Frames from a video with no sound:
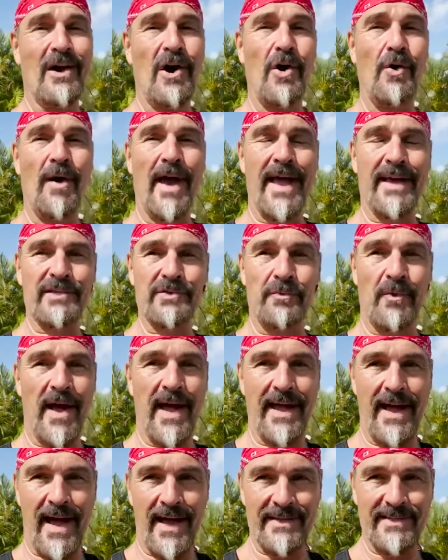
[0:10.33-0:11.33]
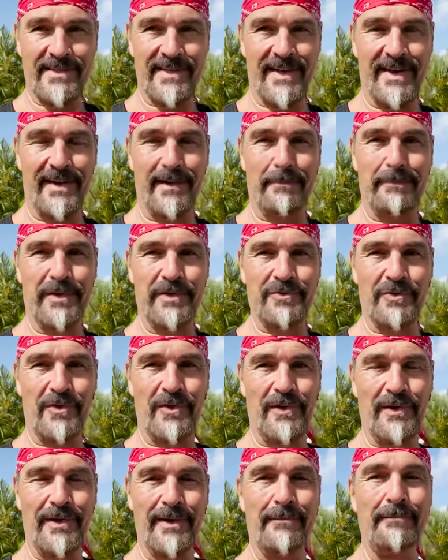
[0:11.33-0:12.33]
OXY, Occidental
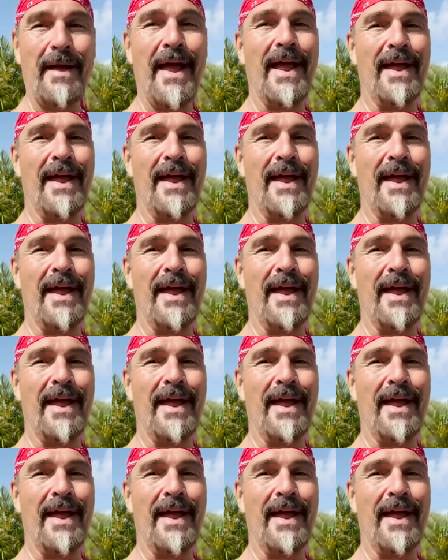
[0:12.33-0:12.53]
Petroleum,